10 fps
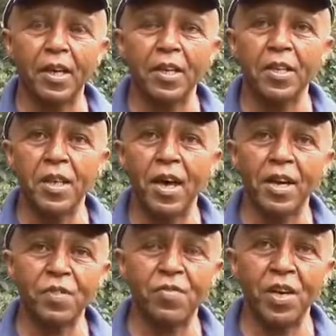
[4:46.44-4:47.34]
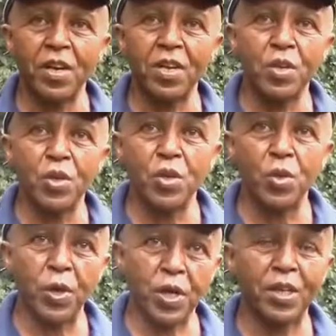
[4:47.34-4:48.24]
it has very
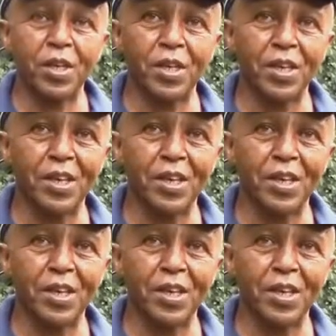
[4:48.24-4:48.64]
unique